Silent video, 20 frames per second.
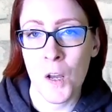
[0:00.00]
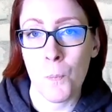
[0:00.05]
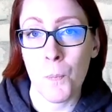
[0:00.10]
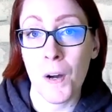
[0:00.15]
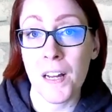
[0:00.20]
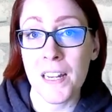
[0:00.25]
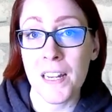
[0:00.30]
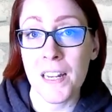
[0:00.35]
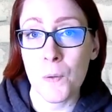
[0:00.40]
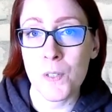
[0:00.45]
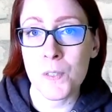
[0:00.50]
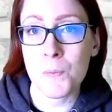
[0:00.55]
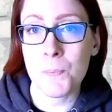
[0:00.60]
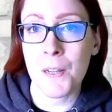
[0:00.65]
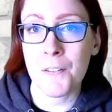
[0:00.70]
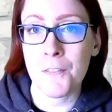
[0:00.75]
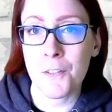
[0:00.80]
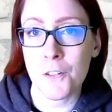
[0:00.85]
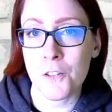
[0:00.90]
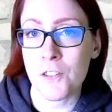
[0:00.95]
but it was
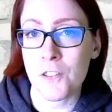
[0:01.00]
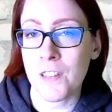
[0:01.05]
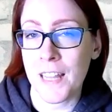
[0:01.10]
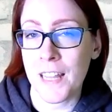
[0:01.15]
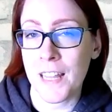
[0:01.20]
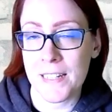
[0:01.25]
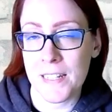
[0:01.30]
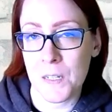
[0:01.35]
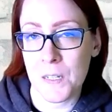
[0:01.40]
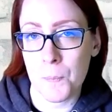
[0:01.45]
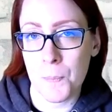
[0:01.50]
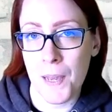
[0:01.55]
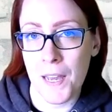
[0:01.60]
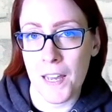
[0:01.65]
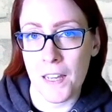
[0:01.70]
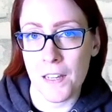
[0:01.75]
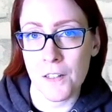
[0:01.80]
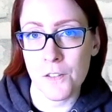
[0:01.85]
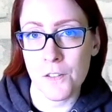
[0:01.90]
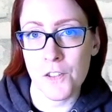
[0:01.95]
my first landing
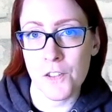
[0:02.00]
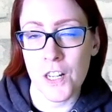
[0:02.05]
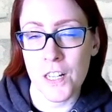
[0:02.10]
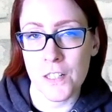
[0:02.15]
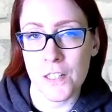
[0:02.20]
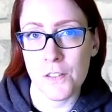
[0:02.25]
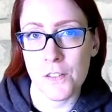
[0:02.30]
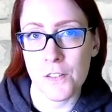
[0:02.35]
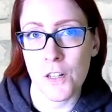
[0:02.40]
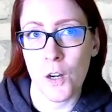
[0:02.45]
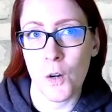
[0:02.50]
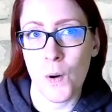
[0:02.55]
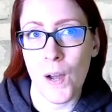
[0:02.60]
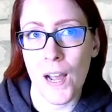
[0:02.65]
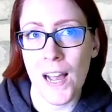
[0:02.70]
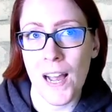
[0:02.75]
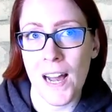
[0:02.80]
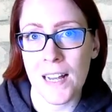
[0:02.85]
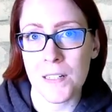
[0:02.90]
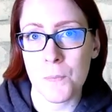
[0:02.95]
page, and so
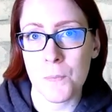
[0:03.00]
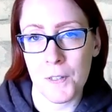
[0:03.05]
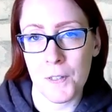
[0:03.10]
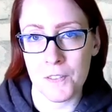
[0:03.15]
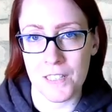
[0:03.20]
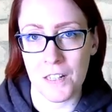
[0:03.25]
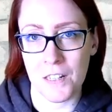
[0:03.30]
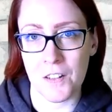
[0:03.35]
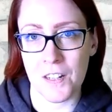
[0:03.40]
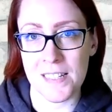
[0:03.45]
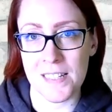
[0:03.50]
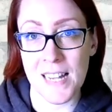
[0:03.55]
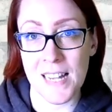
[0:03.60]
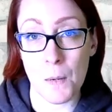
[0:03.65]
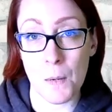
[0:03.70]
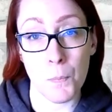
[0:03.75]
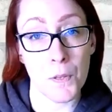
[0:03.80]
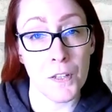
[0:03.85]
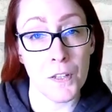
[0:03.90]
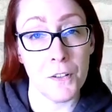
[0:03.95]
I had to build out a
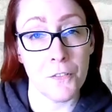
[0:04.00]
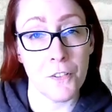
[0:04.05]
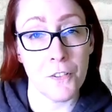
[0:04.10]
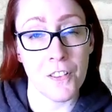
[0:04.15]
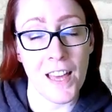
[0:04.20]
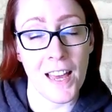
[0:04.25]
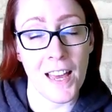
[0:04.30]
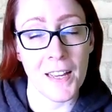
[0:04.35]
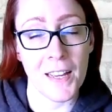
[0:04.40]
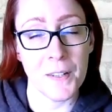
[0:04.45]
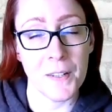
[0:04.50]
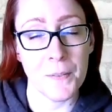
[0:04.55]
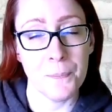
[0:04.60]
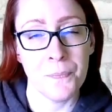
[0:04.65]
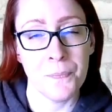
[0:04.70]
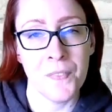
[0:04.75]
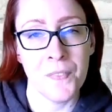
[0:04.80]
template for that.